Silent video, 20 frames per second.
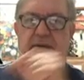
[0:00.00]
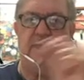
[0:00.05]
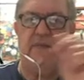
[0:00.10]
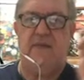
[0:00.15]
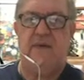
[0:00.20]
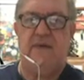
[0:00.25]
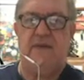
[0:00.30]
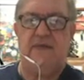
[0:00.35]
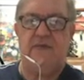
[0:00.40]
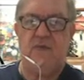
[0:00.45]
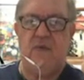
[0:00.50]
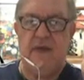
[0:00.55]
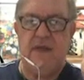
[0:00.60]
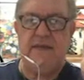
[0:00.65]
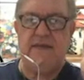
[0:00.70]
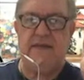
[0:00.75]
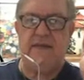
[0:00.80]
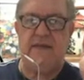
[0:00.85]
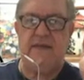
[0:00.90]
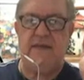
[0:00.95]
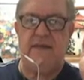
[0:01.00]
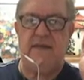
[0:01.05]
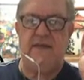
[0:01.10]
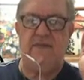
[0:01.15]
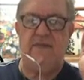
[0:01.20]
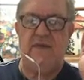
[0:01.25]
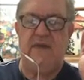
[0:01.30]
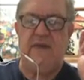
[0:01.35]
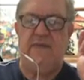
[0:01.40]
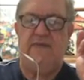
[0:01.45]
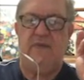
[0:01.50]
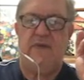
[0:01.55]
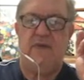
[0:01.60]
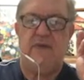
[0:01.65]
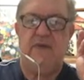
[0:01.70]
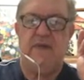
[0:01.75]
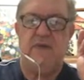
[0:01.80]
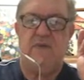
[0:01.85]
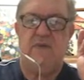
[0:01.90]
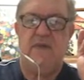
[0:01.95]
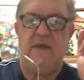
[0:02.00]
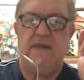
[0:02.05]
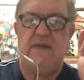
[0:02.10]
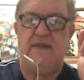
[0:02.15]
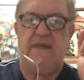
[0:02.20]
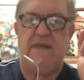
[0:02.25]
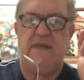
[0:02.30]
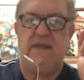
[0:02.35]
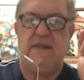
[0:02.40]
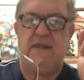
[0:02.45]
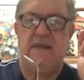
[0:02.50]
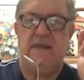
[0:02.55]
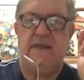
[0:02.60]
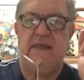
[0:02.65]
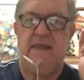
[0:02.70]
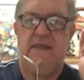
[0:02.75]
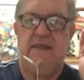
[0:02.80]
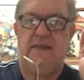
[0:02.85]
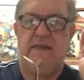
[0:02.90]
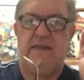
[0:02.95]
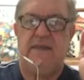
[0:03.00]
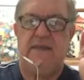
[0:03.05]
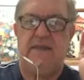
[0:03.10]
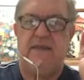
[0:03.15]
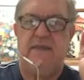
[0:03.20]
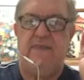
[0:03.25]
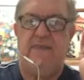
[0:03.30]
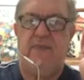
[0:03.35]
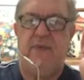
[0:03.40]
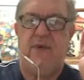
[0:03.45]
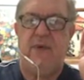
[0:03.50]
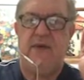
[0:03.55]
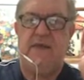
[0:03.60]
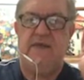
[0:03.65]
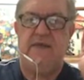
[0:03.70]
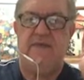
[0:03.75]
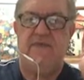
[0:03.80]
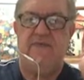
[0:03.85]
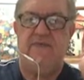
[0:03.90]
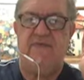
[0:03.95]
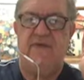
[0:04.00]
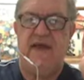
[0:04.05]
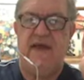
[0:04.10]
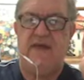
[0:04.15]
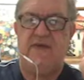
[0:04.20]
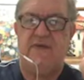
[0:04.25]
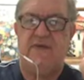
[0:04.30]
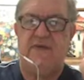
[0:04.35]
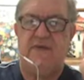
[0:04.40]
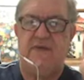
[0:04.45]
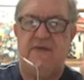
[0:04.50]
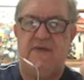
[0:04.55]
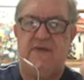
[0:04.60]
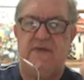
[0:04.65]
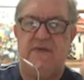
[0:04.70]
one quantity, one important quantity is the Poynting vector.